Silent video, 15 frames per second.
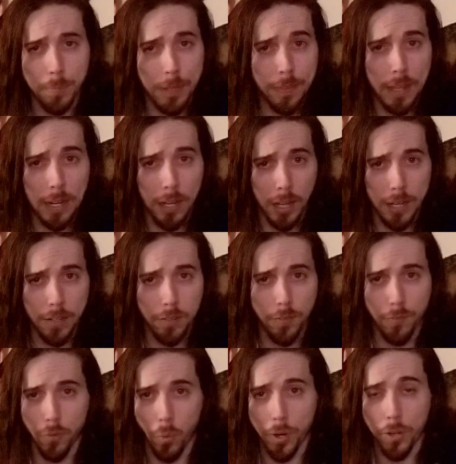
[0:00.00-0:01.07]
be they light,
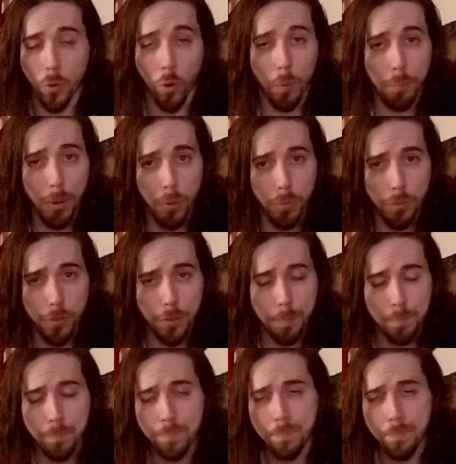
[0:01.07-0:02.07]
void, or both.